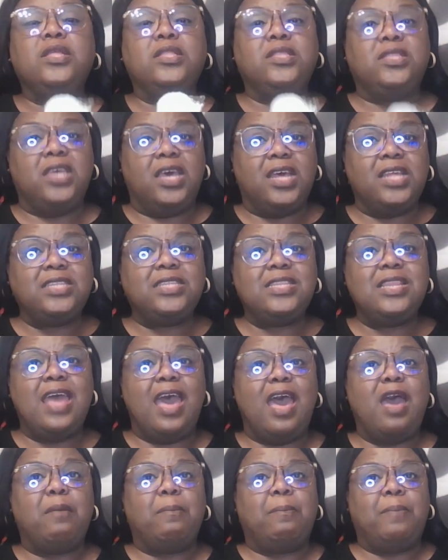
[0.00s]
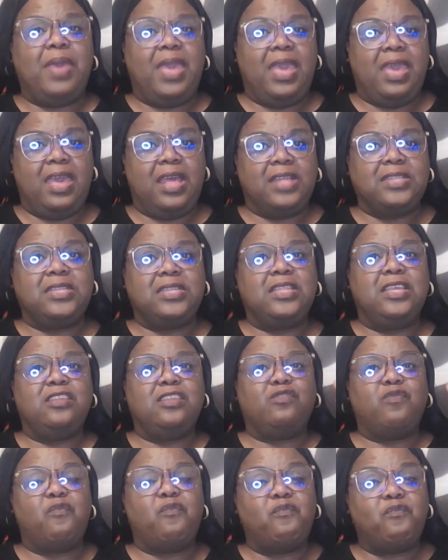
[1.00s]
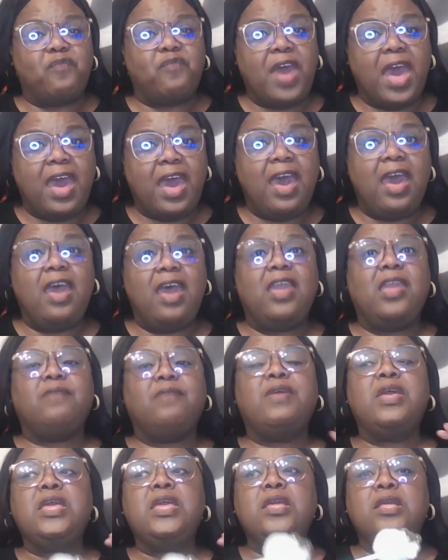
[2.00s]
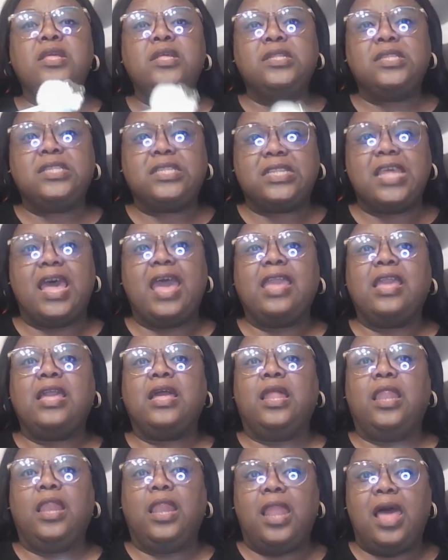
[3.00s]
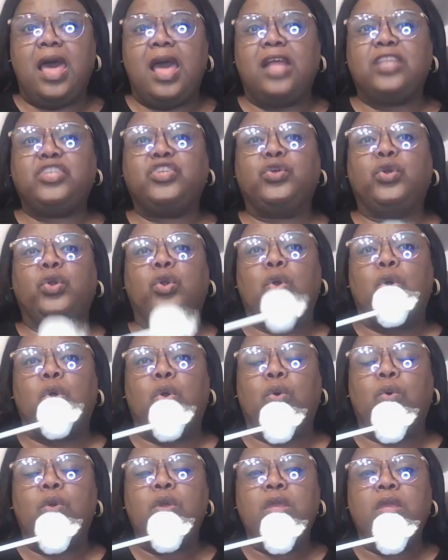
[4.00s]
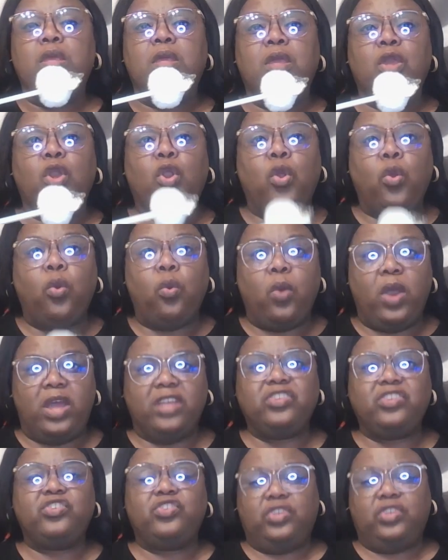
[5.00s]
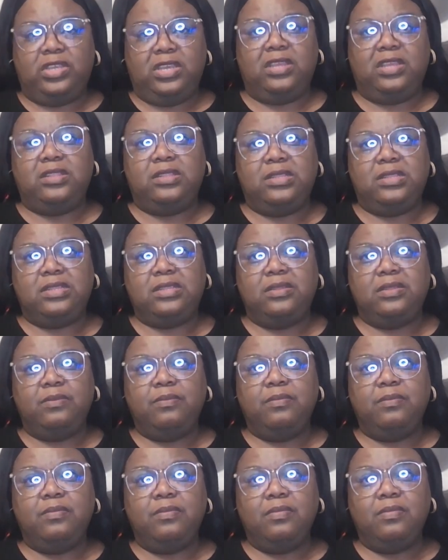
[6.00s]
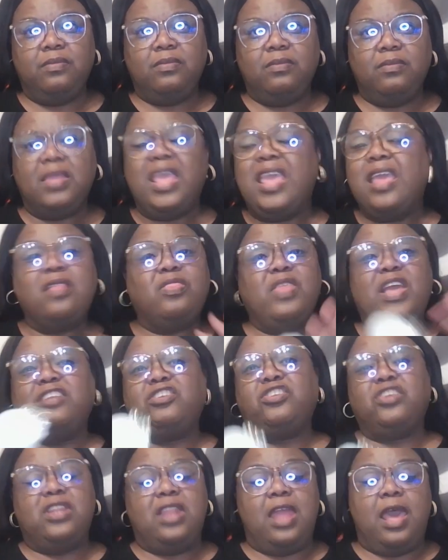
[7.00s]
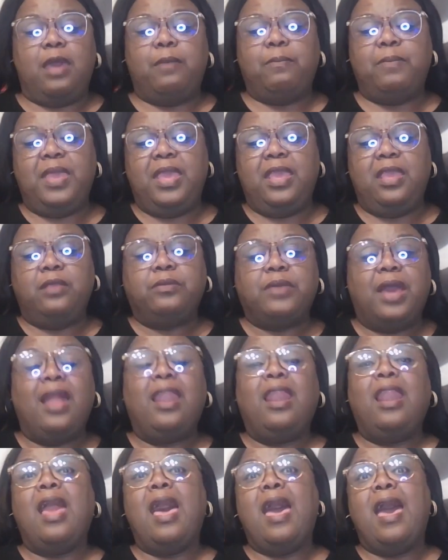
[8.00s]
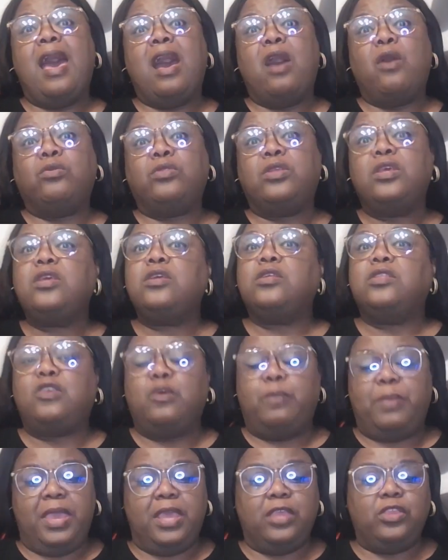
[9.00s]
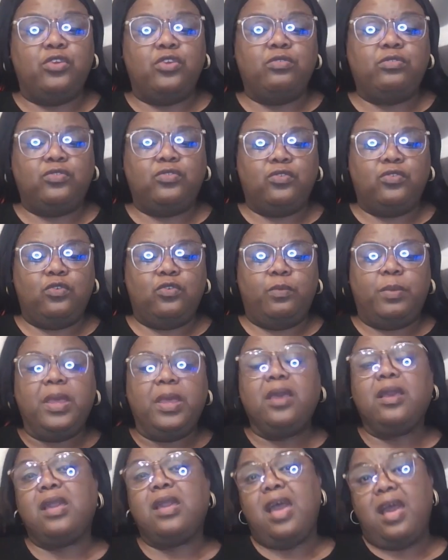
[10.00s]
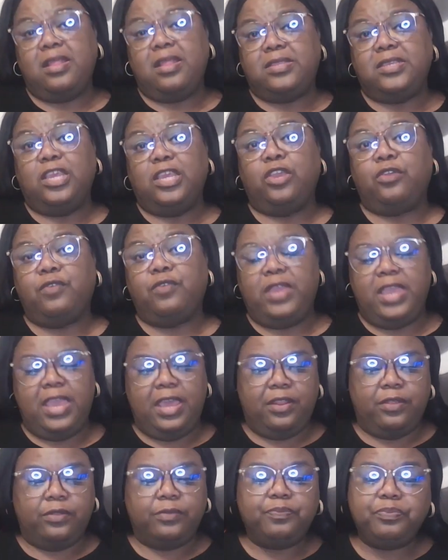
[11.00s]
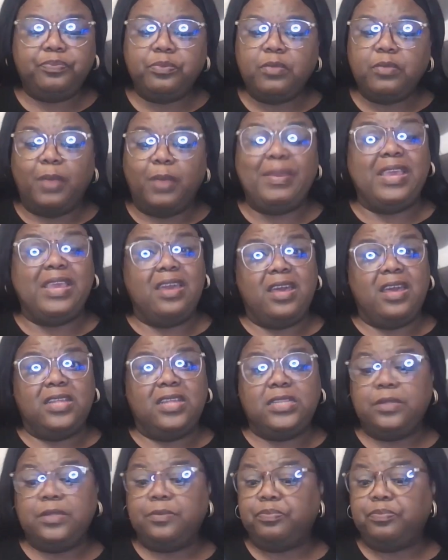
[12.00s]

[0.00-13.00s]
does not pass these five psychological questions, they should not be allowed to be a YouTube content creator. Because